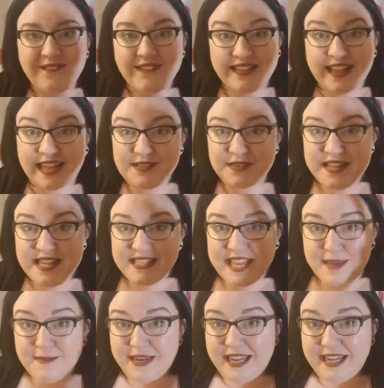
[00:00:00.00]
But that's where these
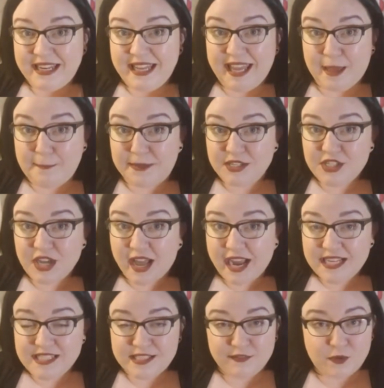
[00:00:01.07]
came in handy. Impish
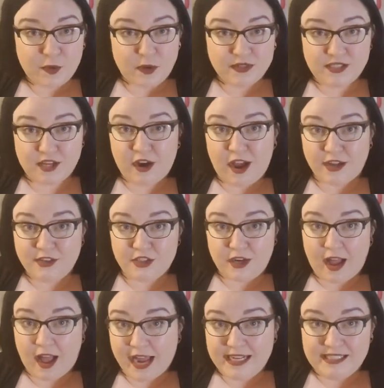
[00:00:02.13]
Eyes is, of course, our
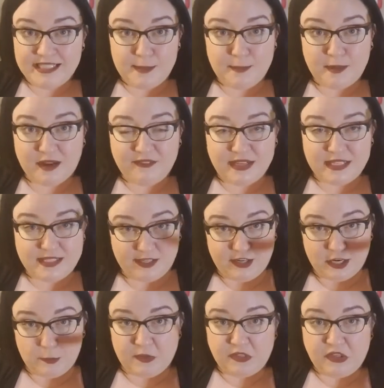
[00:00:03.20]
under eye depuffing
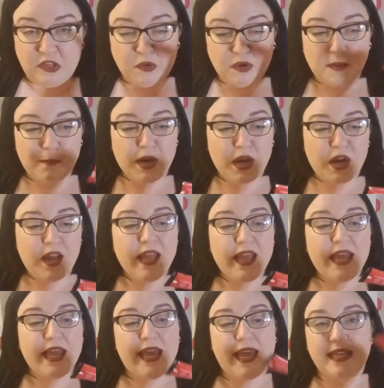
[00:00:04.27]
serum with cucumber.
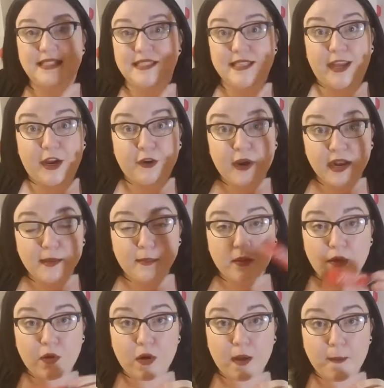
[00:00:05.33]
It's
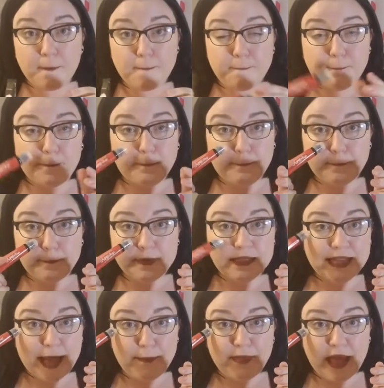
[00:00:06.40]
incredible.
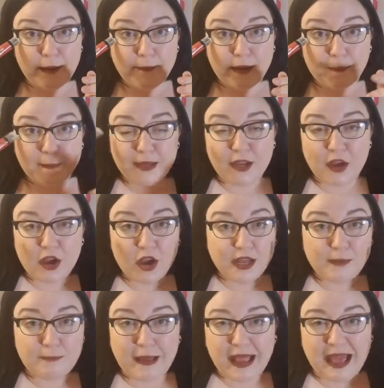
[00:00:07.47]
Slap that puppy
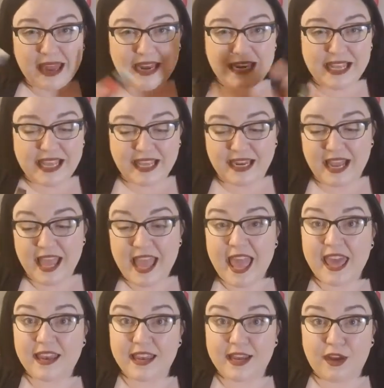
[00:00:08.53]
on, pat it in,
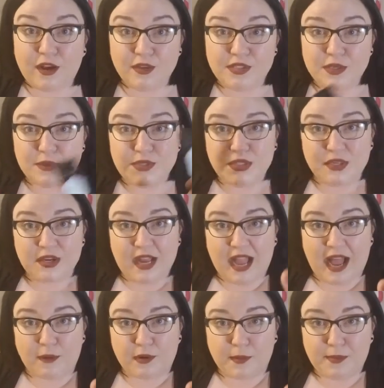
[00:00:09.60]
and I also took
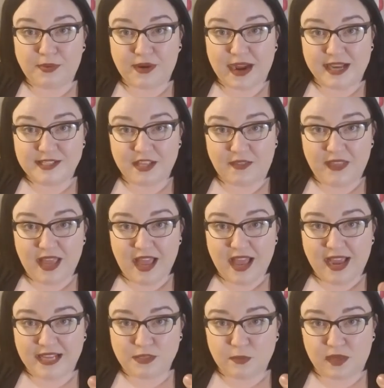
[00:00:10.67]
our Prize on the
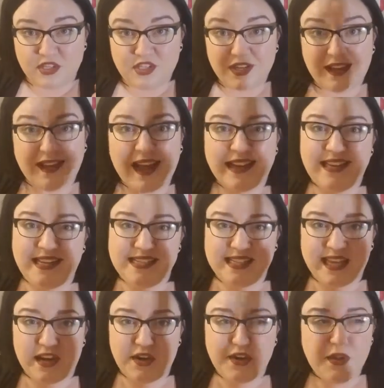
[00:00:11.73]
Eyes, which I need
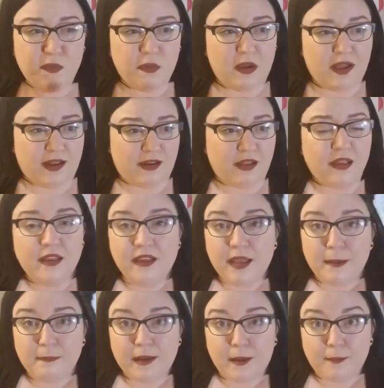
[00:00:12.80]
to get a new one.
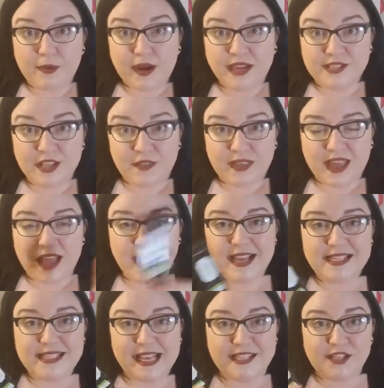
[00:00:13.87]
But Prize on the
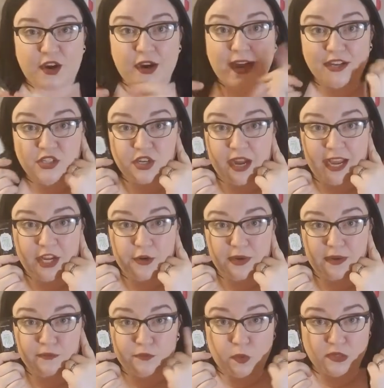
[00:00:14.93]
Eyes is our under eye
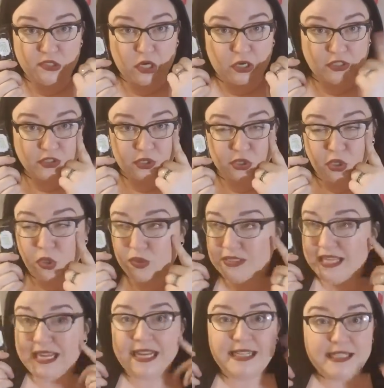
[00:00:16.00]
cream for dark
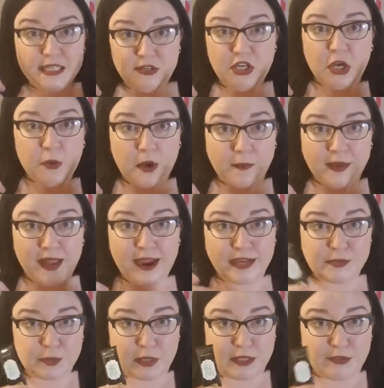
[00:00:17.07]
circles. Didn't know what my
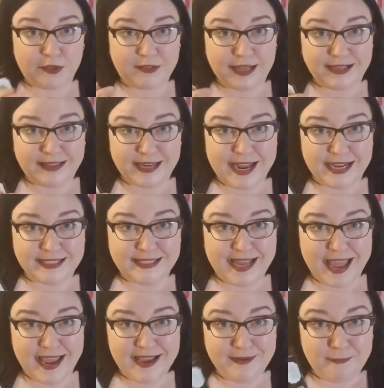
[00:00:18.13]
eyes were going to look like the next
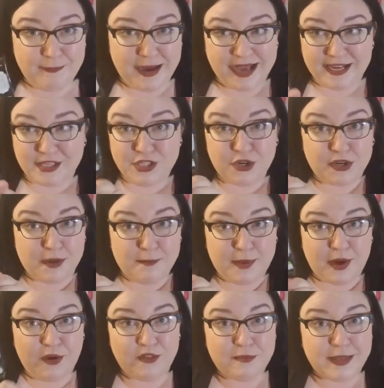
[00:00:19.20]
day, but took them
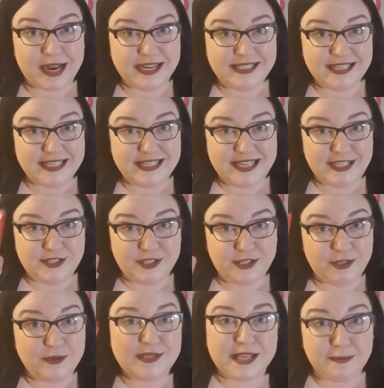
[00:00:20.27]
both. But I did need to
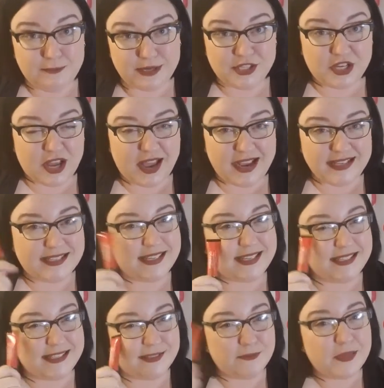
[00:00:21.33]
use Impish Eyes
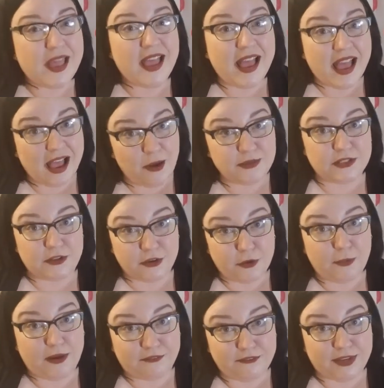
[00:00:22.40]
because I was a
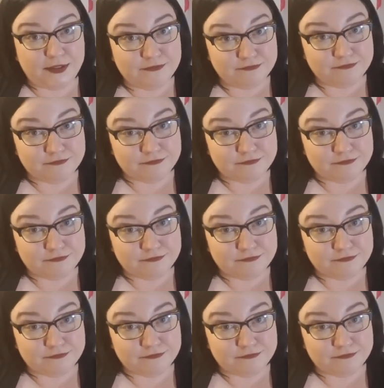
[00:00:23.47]
little puffy.